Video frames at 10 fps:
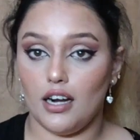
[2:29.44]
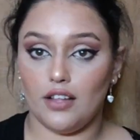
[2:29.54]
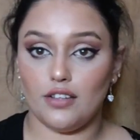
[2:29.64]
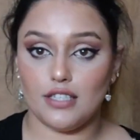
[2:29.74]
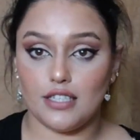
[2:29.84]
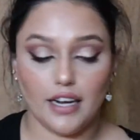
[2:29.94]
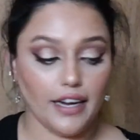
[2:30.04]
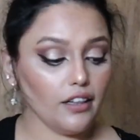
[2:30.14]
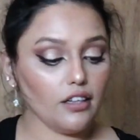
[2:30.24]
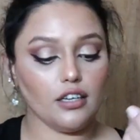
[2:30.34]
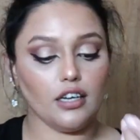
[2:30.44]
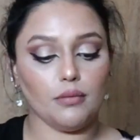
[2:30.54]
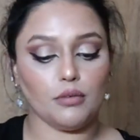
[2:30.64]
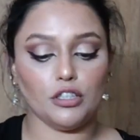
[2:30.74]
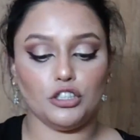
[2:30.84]
Another style
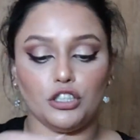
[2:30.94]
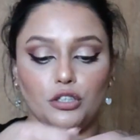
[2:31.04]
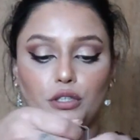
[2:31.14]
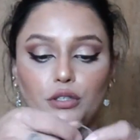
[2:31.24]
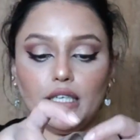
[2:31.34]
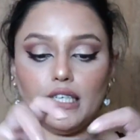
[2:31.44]
I'm going to show you